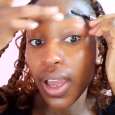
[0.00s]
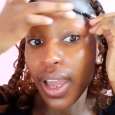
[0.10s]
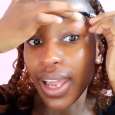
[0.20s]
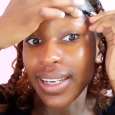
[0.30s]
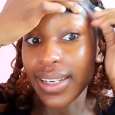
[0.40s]

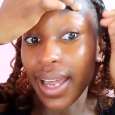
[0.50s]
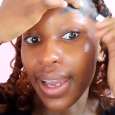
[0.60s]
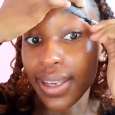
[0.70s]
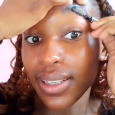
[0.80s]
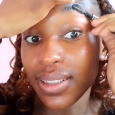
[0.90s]
At 9.
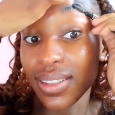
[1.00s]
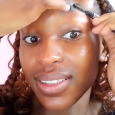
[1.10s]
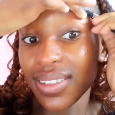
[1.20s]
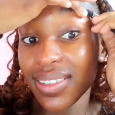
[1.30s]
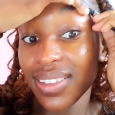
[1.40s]
And
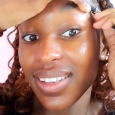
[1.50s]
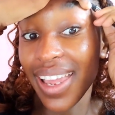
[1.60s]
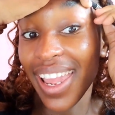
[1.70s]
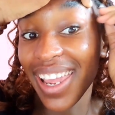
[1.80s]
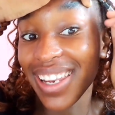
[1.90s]

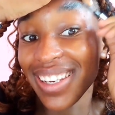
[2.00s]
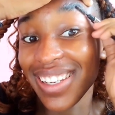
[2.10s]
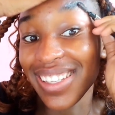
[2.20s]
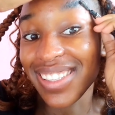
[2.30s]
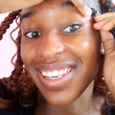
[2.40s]

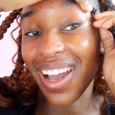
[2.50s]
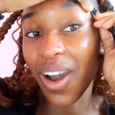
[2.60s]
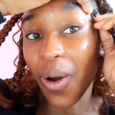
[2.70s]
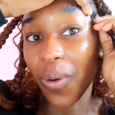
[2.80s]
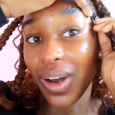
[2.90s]
it's
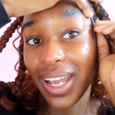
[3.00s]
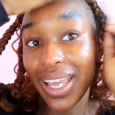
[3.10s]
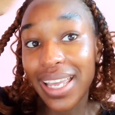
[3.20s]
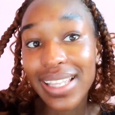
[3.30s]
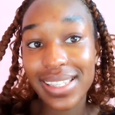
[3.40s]
now
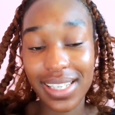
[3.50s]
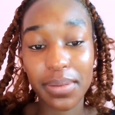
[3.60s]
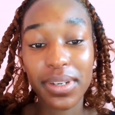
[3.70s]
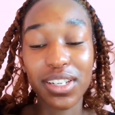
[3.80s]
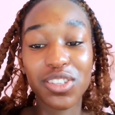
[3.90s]
10
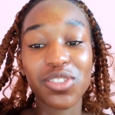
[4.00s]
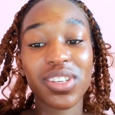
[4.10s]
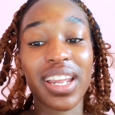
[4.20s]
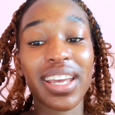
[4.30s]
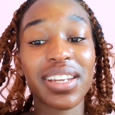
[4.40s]
minutes
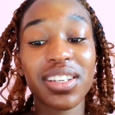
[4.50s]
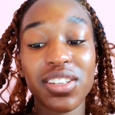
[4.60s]
to 9.